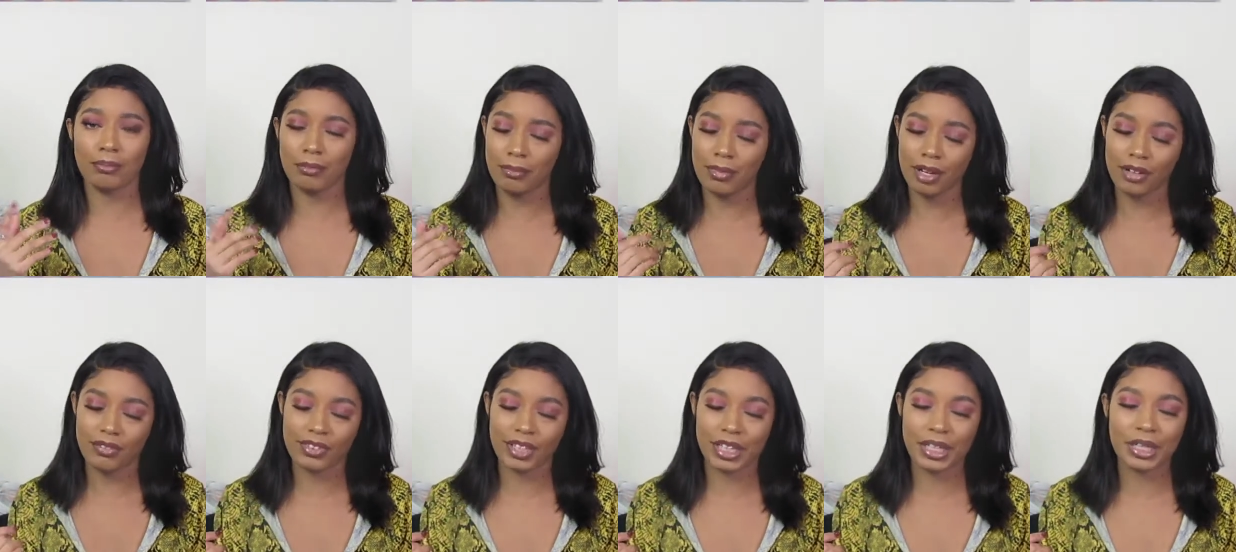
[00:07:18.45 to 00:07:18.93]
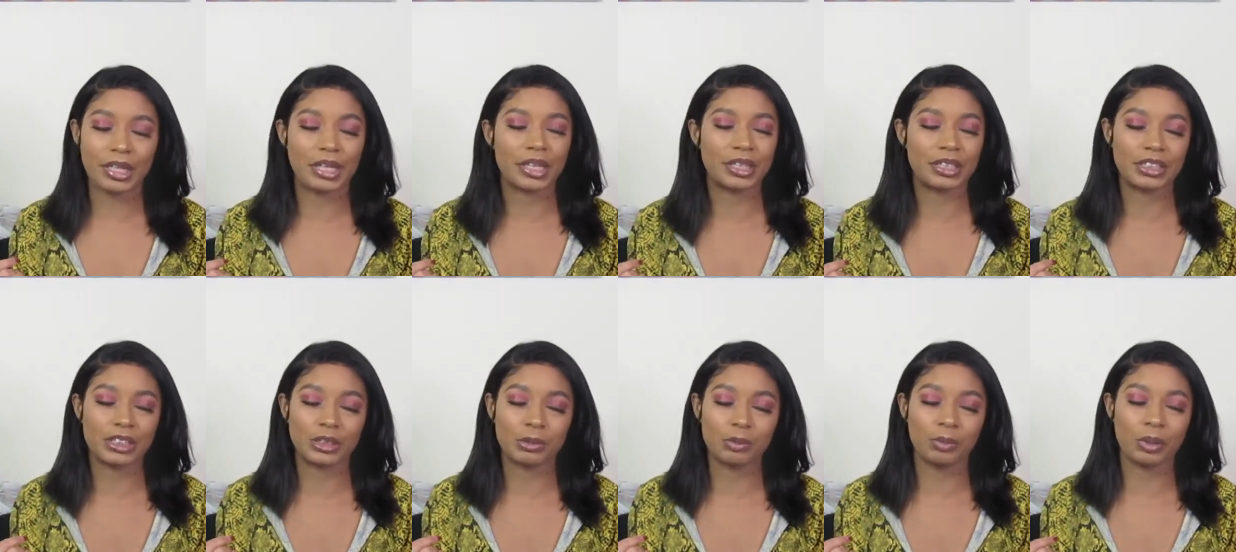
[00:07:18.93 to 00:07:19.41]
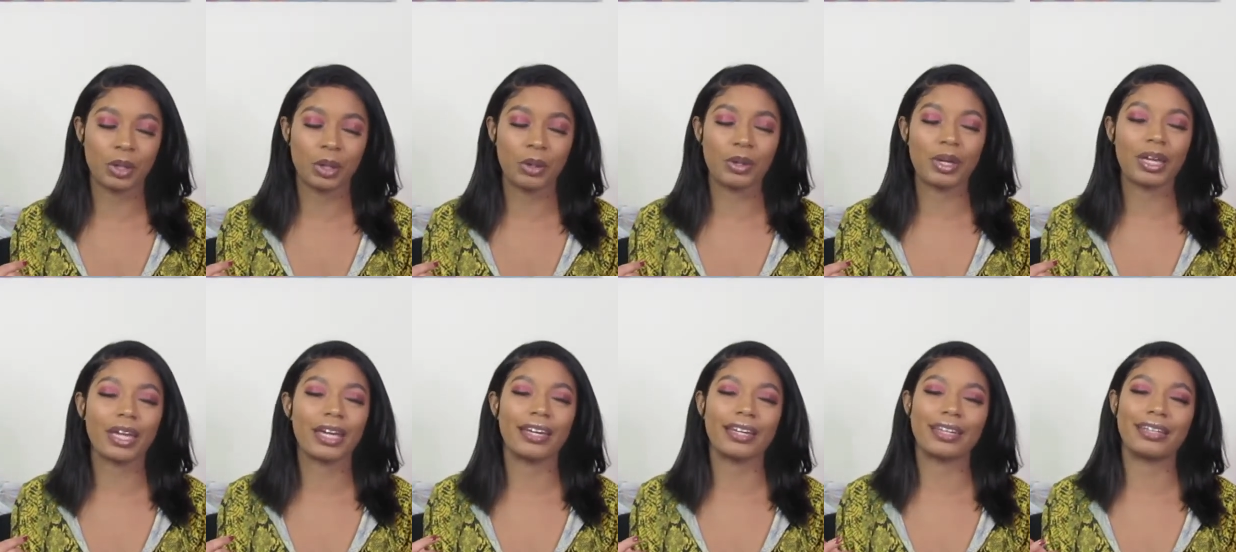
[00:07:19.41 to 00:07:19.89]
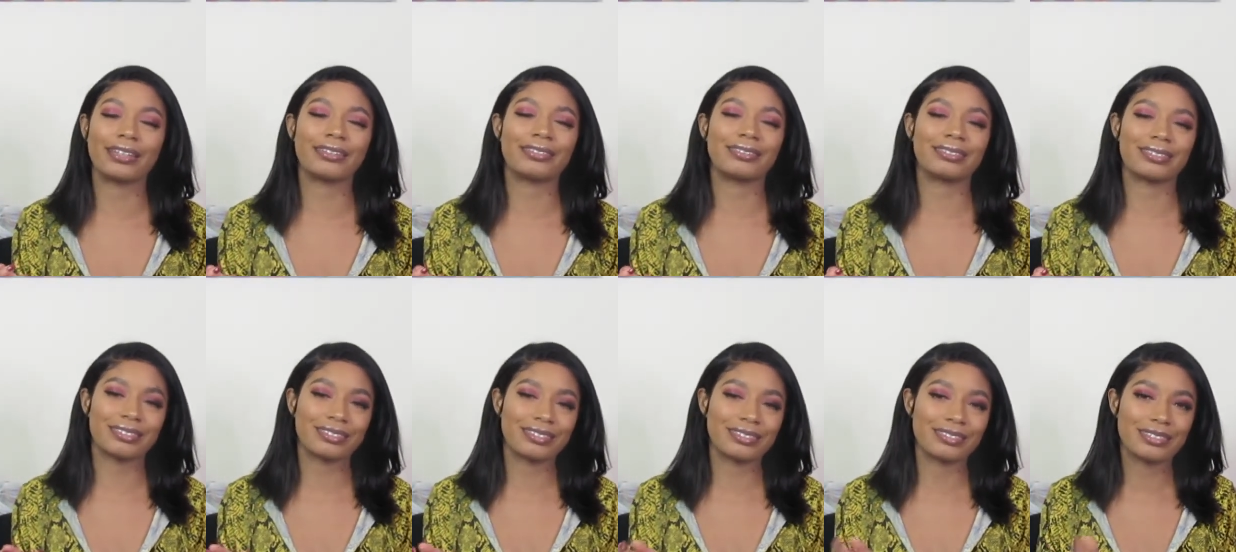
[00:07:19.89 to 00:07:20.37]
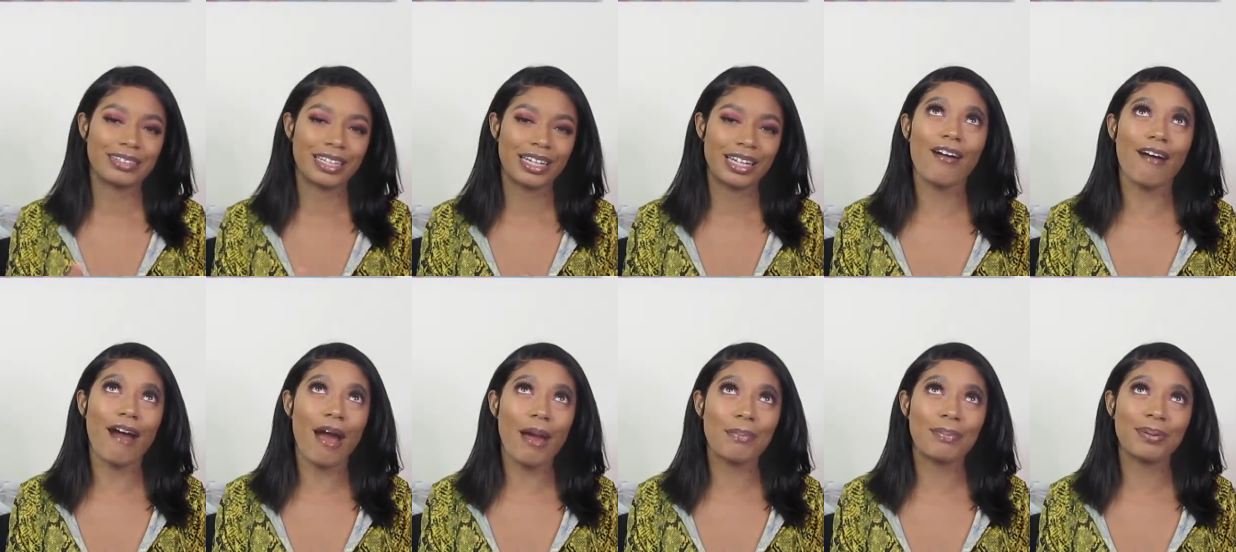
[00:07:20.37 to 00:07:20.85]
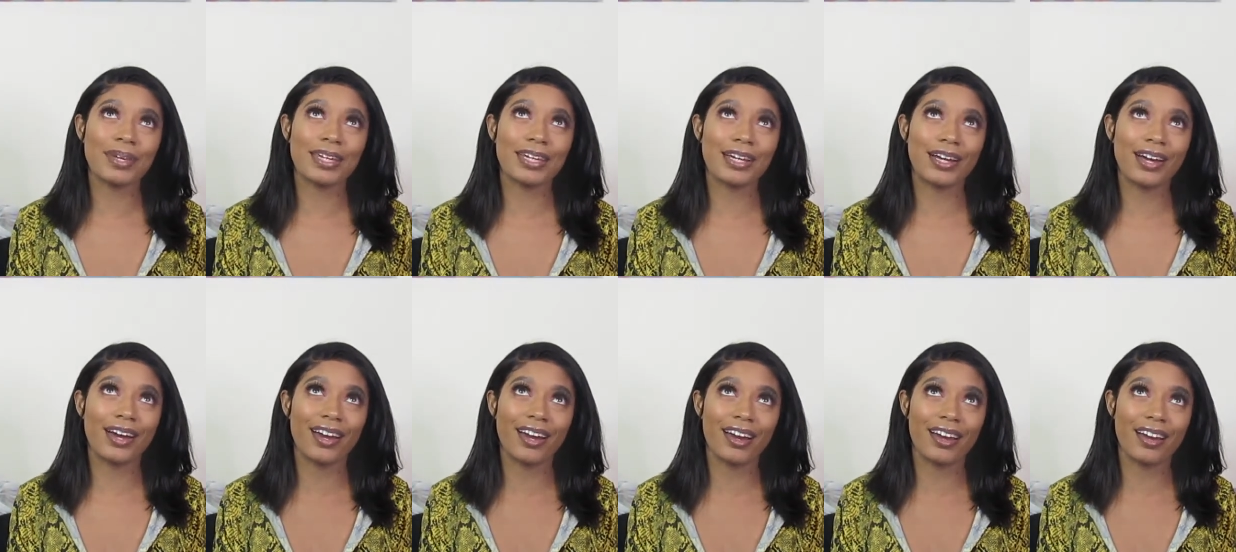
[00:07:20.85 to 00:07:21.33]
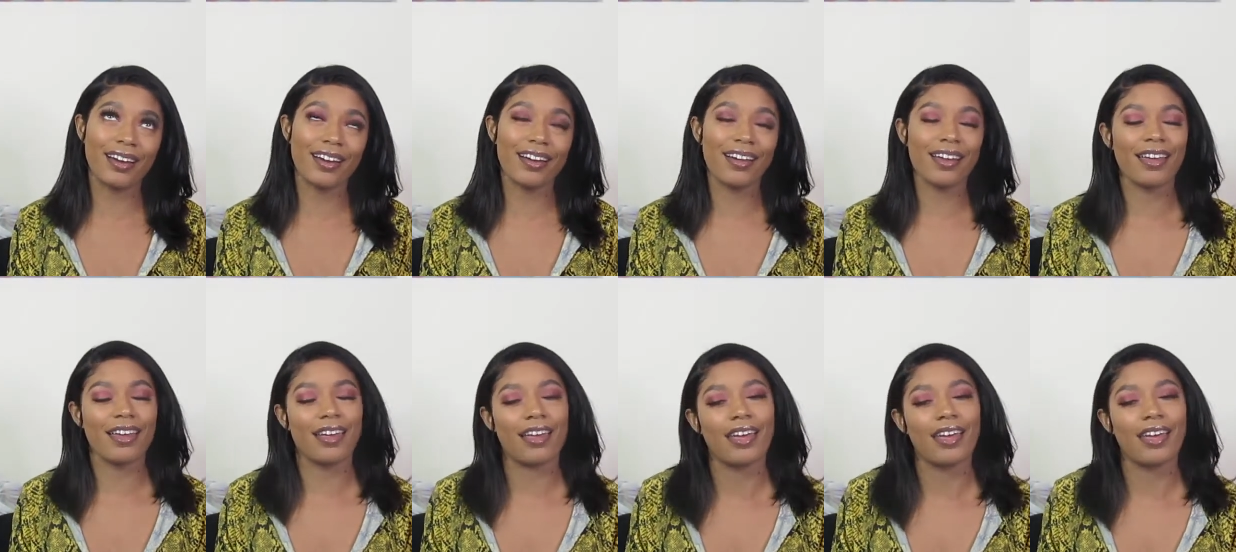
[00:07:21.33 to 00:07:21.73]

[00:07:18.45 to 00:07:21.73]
my flat iron is broken. R.I.P. girl.